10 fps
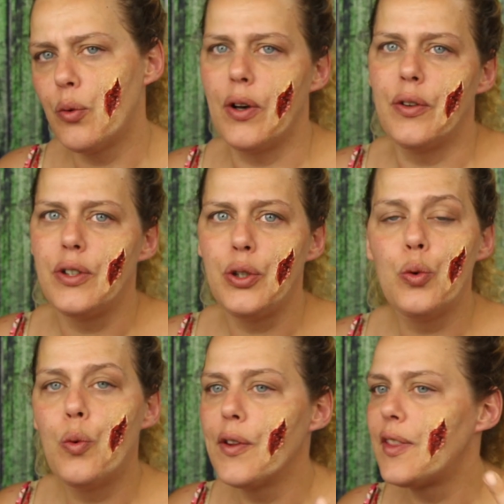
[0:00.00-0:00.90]
well,
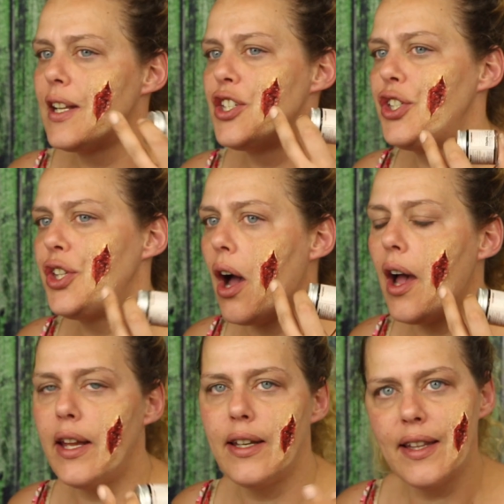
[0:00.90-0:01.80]
you want that
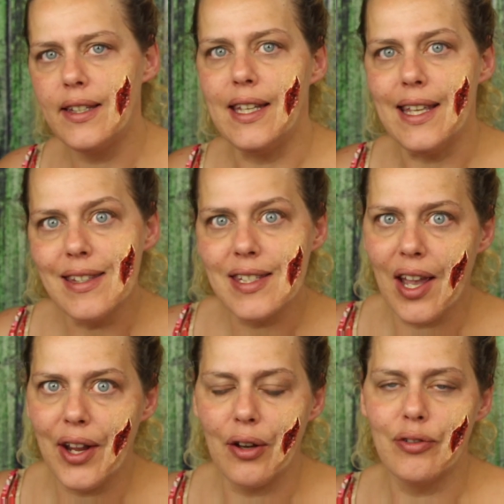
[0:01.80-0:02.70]
shine that the
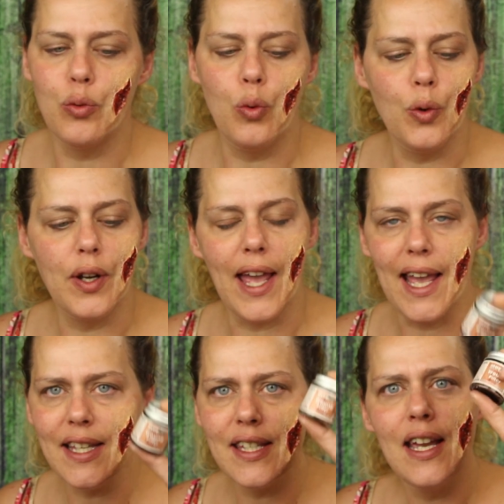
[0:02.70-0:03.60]
inside of a wound
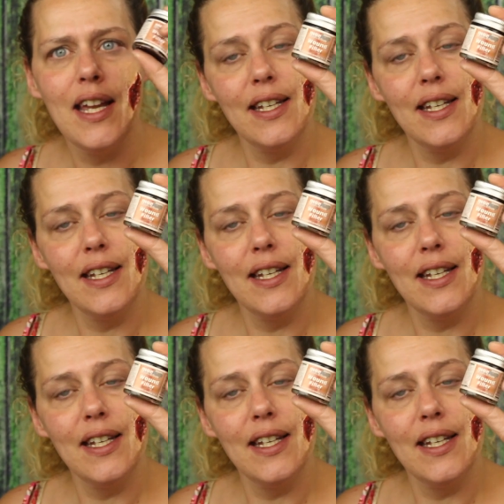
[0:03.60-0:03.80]
has.